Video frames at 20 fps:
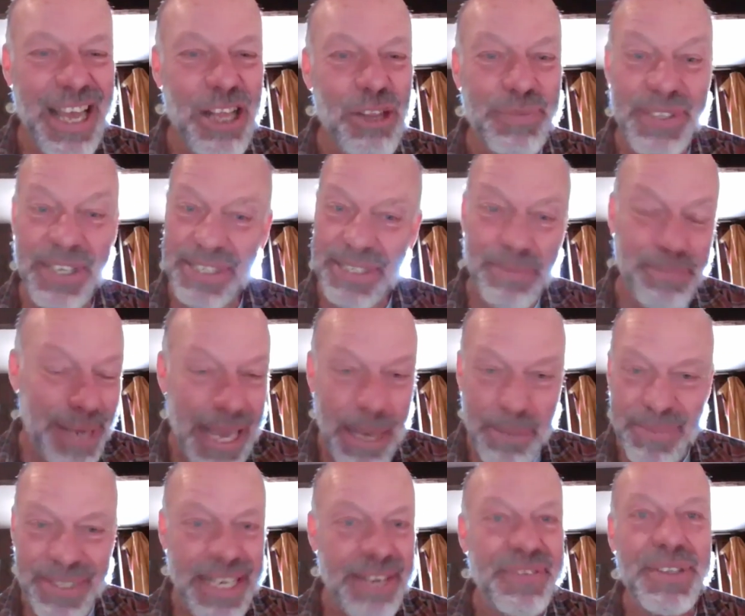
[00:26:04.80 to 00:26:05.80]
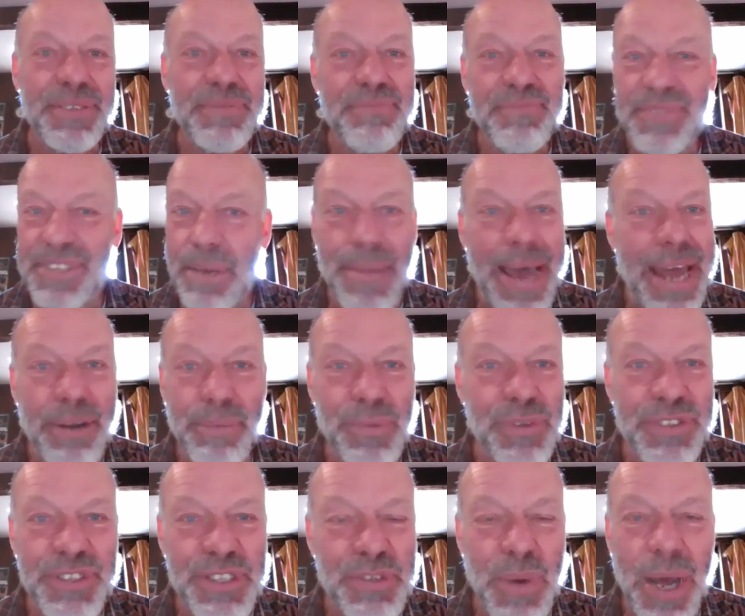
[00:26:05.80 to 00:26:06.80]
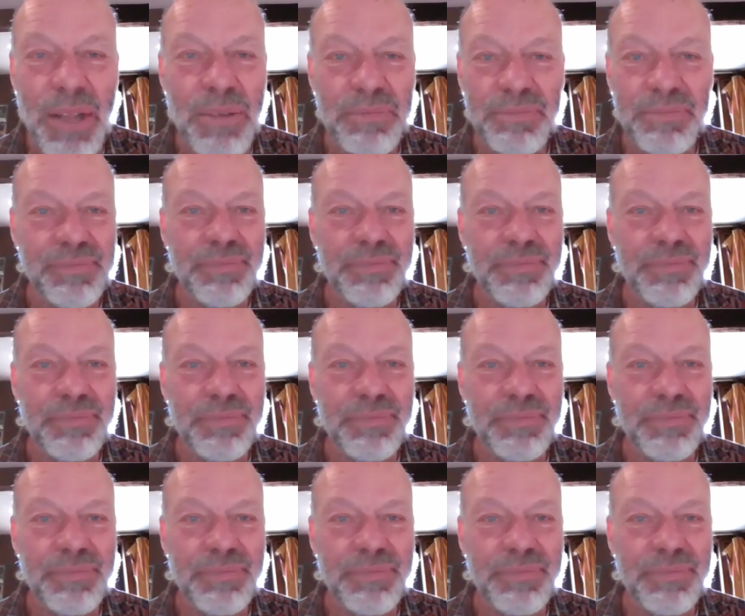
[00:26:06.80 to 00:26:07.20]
helps us, and perhaps even some animals as well.